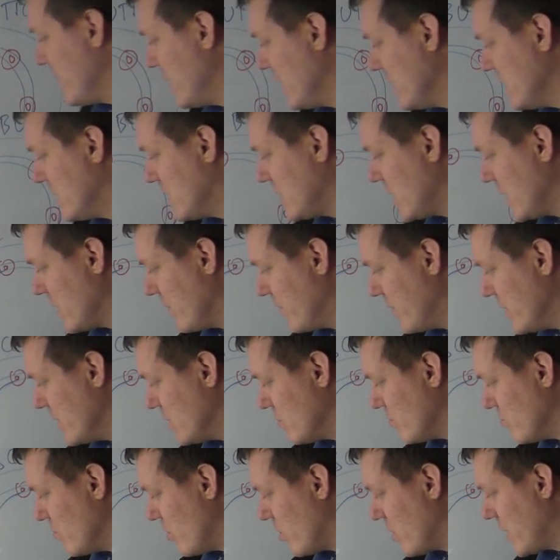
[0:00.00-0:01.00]
instead of
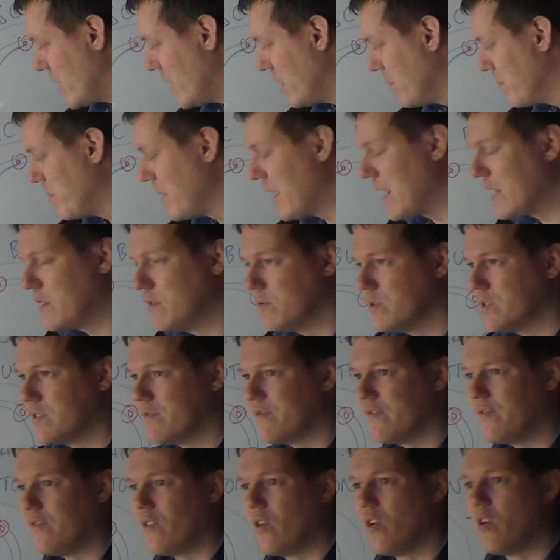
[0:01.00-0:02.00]
this rocking backwards
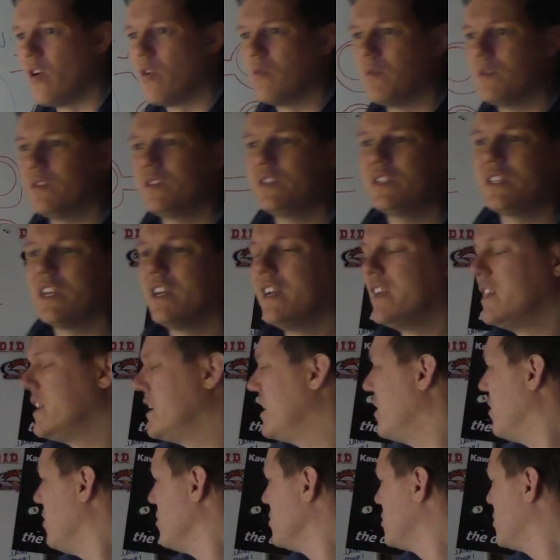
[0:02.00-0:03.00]
and forwards
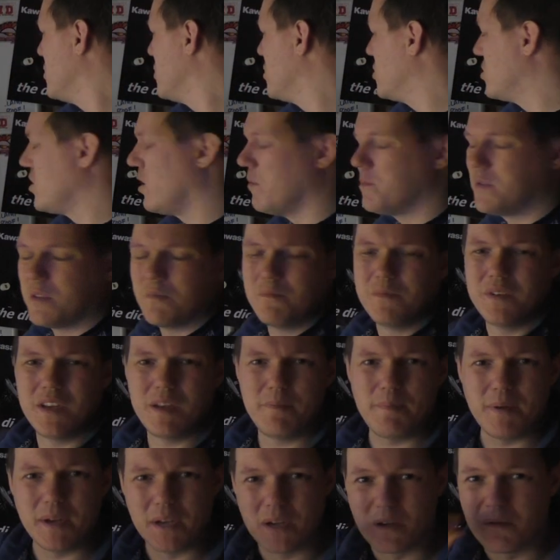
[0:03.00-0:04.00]
it also stops them
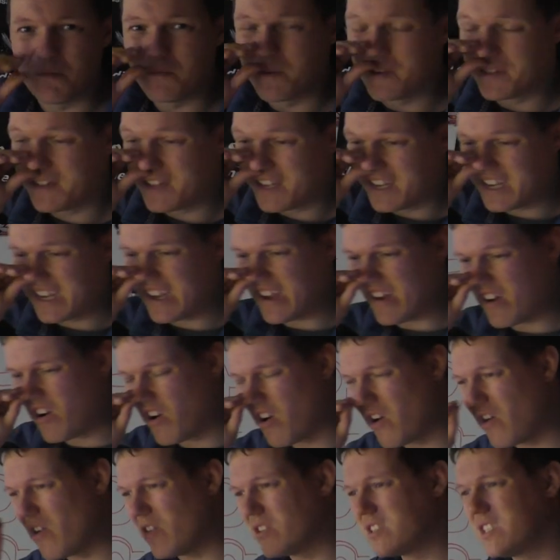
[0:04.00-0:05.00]
nipping up when they get
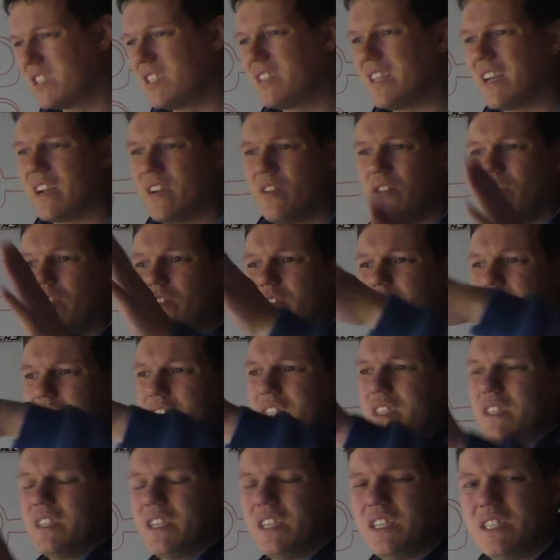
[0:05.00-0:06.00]
hot and that
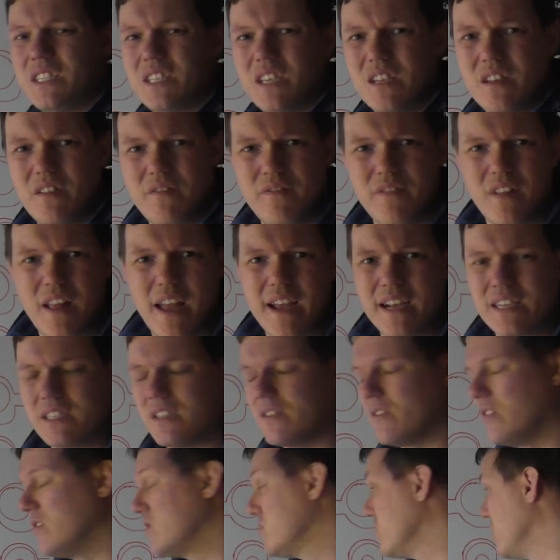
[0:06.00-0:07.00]
causes the disc to
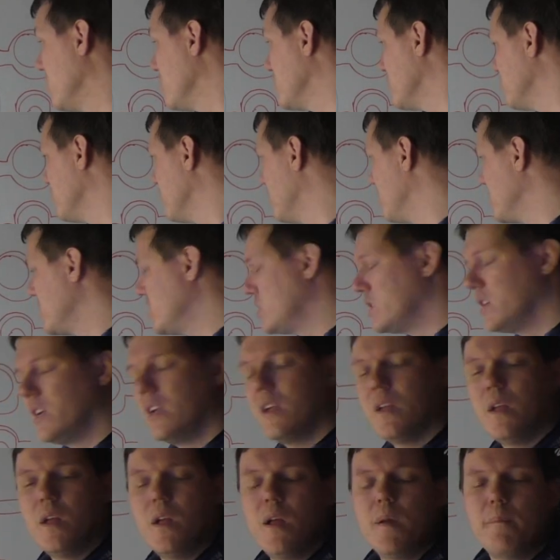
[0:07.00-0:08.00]
deflect and all sorts of rubbish
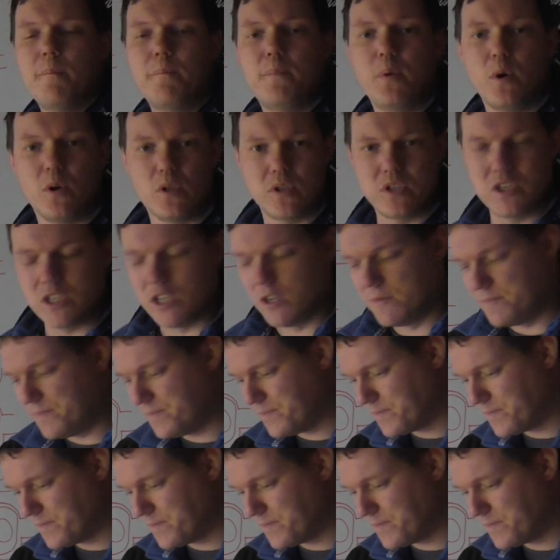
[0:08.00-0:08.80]
but